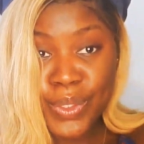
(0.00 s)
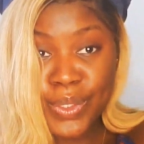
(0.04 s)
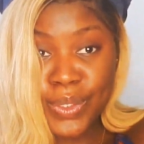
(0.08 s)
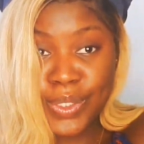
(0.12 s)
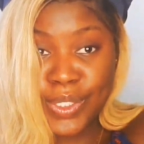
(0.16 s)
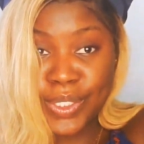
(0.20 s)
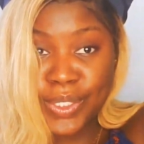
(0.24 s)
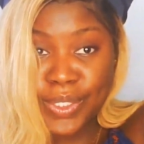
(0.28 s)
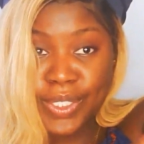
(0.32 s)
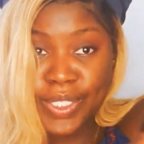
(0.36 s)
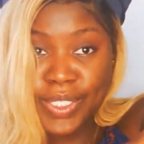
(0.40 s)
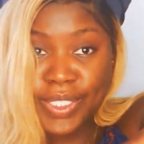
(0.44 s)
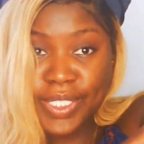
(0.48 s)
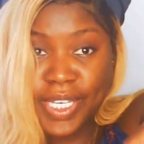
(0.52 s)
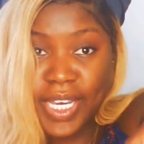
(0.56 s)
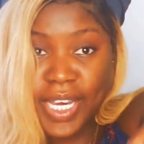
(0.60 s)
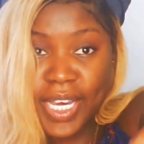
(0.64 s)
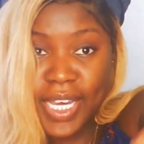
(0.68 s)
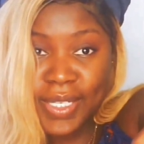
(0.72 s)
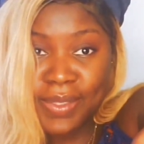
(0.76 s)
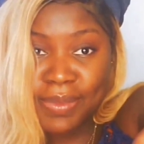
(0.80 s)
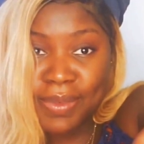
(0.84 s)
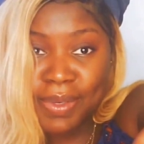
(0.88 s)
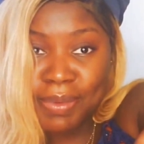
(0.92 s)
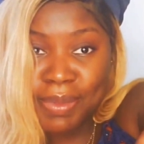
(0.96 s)
let's show you these
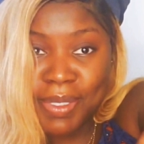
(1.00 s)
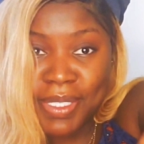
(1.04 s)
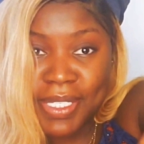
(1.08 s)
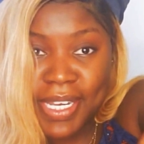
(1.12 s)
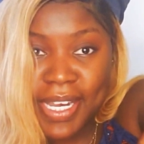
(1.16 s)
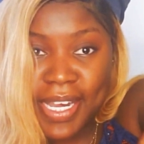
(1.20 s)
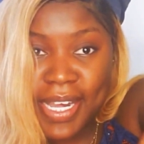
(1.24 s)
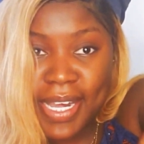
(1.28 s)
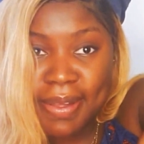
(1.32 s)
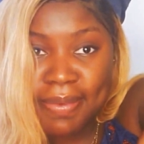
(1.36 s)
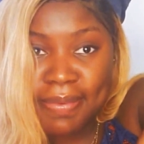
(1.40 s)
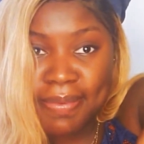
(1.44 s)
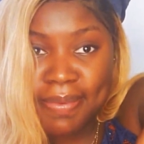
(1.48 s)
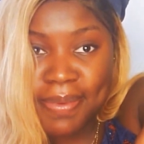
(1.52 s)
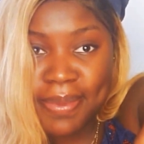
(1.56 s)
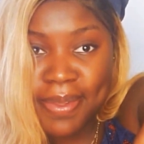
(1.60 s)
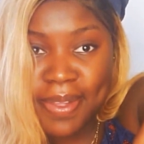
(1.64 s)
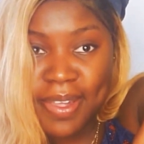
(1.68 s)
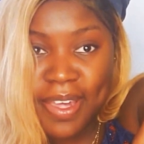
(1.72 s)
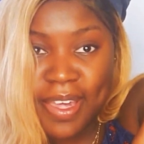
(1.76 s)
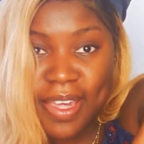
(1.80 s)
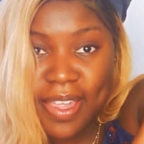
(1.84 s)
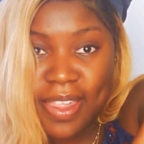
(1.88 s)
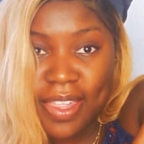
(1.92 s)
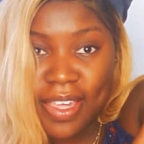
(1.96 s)
guys one more time,
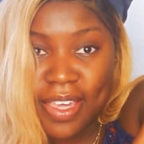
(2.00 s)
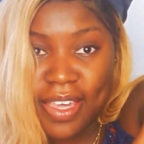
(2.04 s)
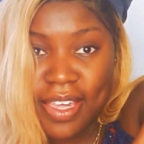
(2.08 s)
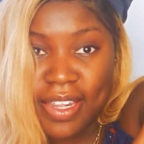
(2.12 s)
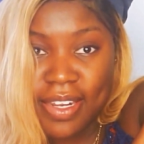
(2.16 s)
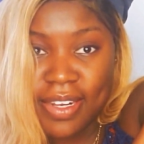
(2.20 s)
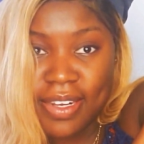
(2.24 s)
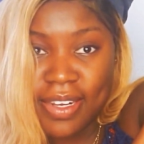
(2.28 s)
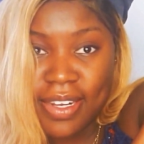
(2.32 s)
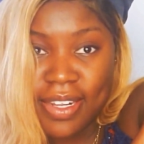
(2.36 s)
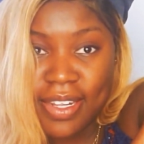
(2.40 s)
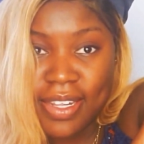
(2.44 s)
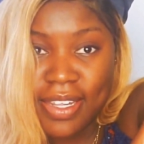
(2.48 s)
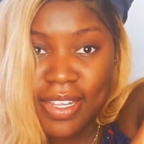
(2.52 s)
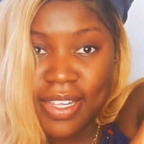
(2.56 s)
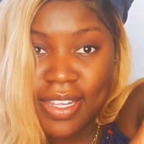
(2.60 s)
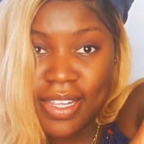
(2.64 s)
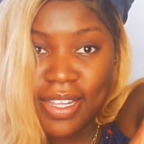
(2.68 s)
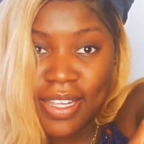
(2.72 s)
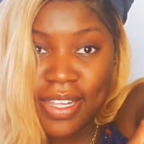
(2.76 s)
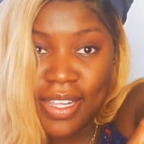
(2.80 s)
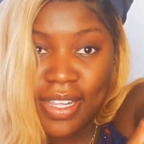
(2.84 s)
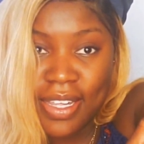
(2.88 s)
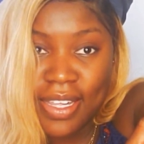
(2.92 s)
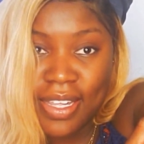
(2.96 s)
and then
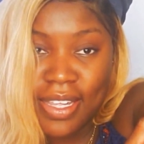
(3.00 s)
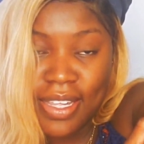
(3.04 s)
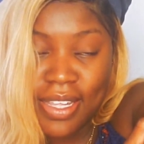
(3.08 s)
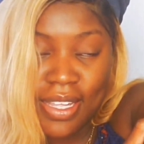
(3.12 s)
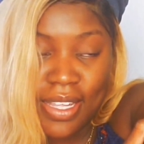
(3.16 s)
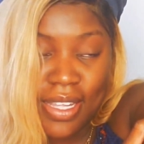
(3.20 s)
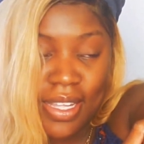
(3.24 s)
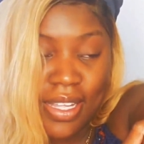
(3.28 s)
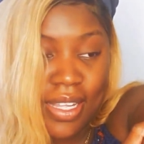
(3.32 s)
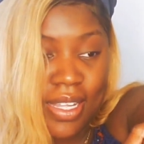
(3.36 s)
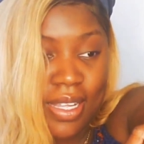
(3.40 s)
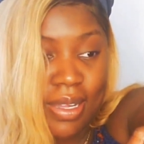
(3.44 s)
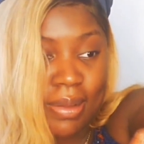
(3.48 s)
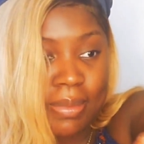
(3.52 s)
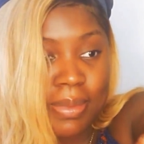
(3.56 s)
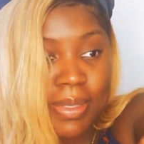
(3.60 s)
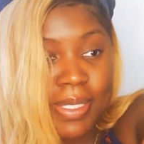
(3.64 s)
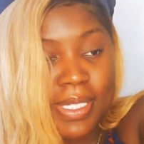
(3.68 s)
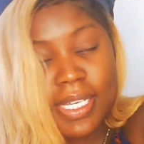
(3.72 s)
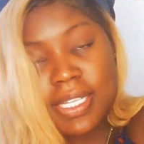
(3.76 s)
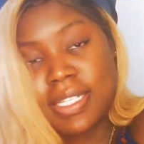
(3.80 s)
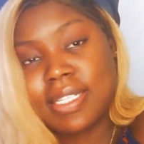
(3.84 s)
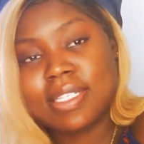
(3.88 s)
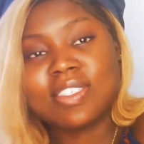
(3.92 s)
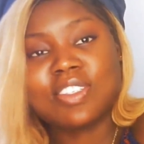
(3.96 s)
I'm gonna
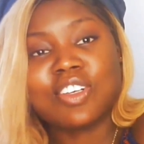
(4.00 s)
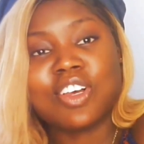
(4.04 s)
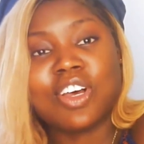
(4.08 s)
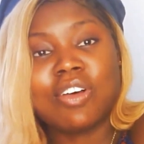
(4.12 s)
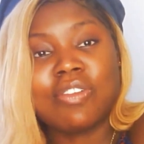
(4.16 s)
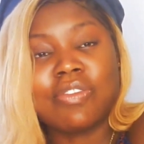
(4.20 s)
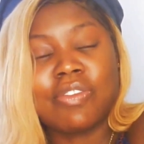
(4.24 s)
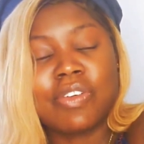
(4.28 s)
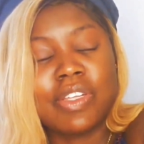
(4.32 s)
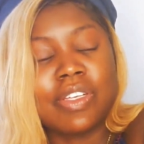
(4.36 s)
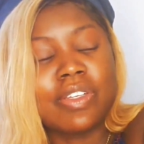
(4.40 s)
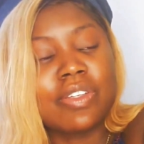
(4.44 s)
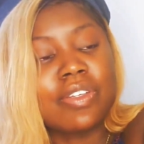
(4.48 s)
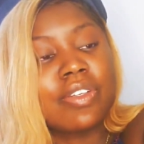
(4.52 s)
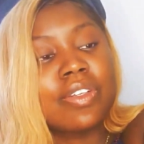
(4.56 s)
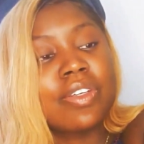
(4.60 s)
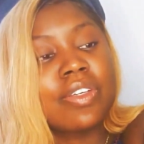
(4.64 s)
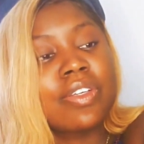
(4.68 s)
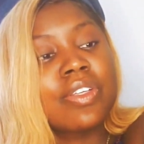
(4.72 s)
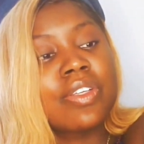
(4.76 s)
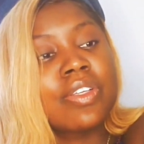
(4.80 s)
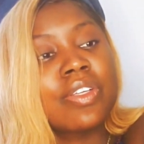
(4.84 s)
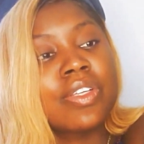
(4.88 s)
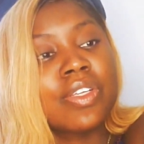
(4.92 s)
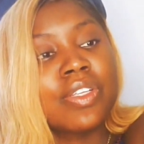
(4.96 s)
take these off and
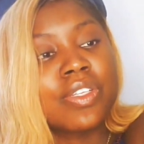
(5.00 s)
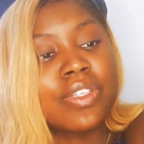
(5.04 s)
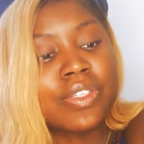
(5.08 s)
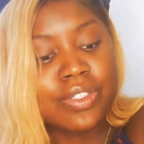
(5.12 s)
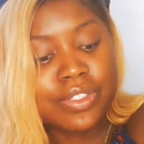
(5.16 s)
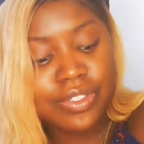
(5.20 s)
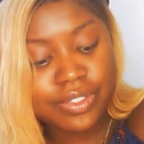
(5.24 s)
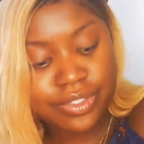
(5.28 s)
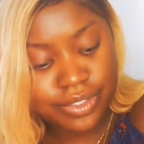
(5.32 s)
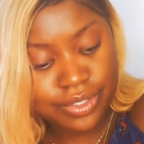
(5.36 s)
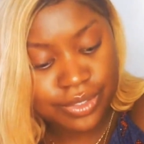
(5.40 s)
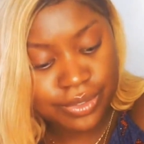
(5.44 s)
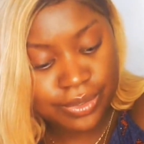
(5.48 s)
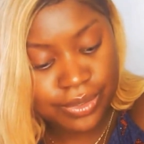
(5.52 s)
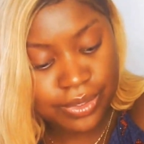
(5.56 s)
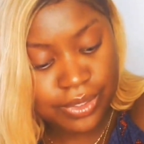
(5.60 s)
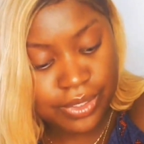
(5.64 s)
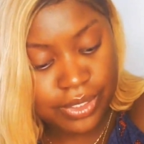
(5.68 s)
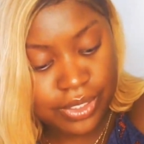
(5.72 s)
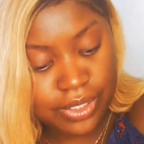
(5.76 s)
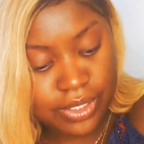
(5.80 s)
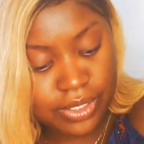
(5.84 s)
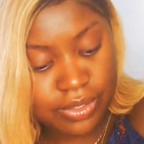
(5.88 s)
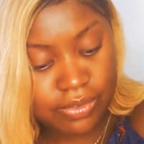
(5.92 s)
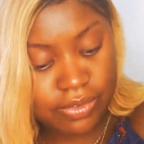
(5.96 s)
do
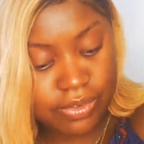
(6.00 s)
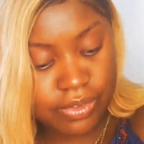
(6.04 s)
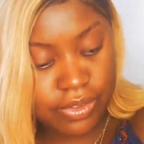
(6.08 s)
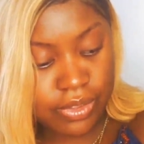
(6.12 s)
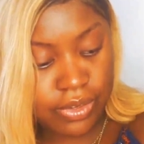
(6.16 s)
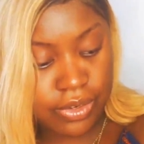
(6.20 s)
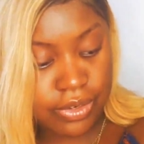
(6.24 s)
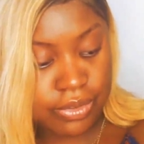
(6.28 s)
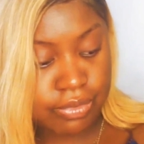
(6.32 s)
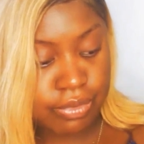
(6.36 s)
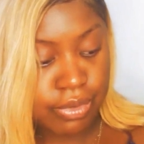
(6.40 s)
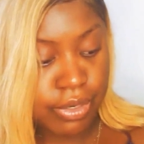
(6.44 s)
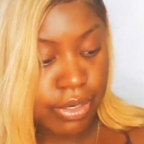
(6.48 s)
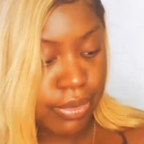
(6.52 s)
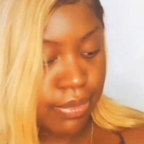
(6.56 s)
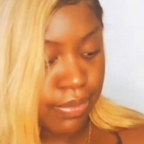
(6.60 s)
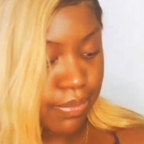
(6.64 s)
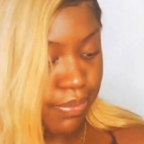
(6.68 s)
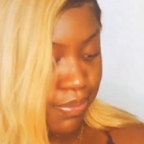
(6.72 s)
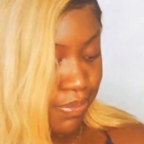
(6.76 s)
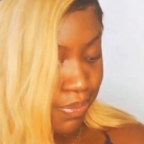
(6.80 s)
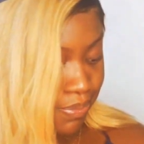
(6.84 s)
the third row.